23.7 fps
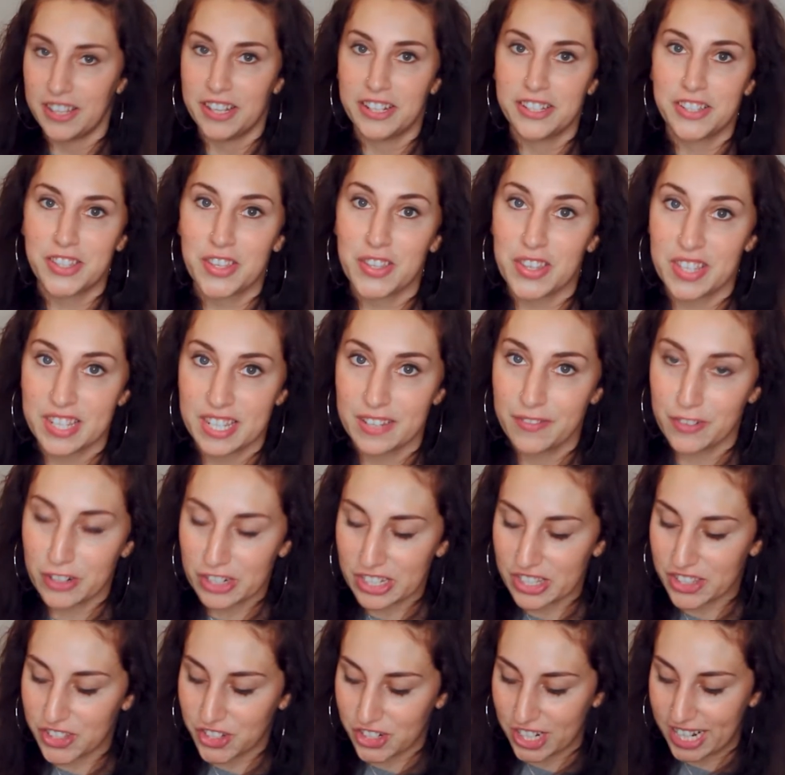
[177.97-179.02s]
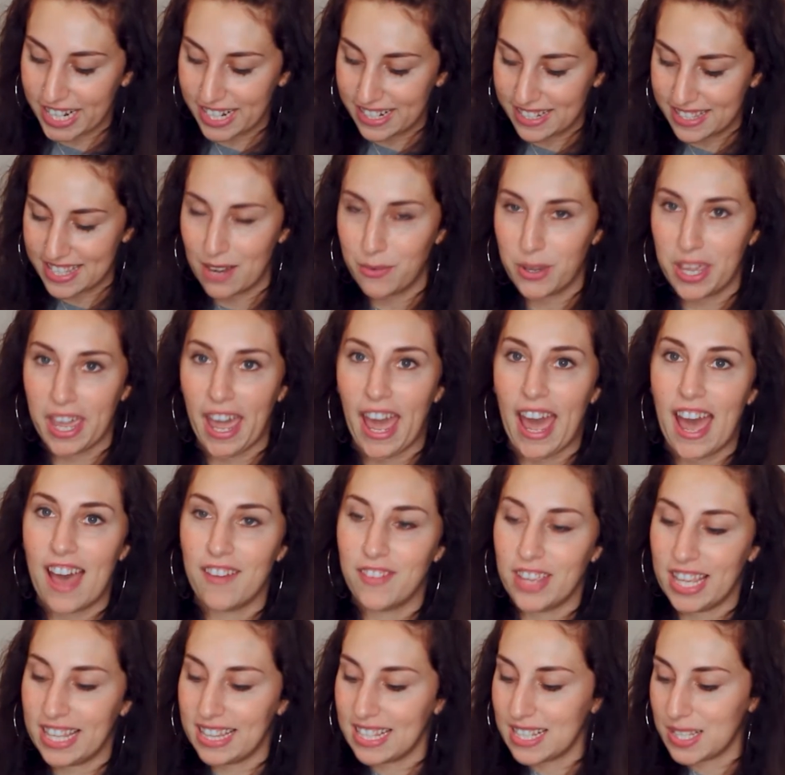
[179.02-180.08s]
So the different strains that we
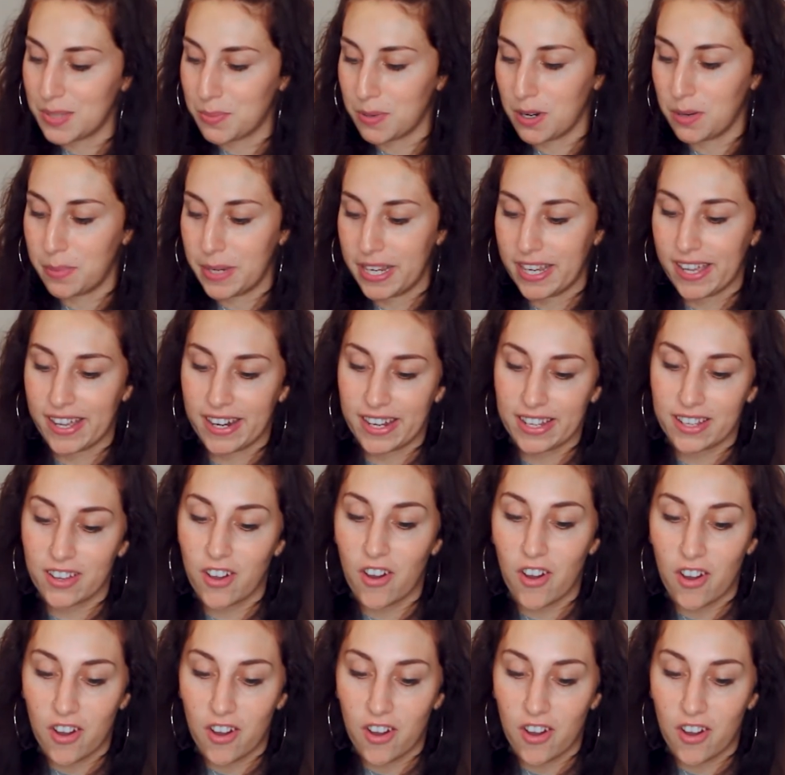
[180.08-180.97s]
have in this probiotic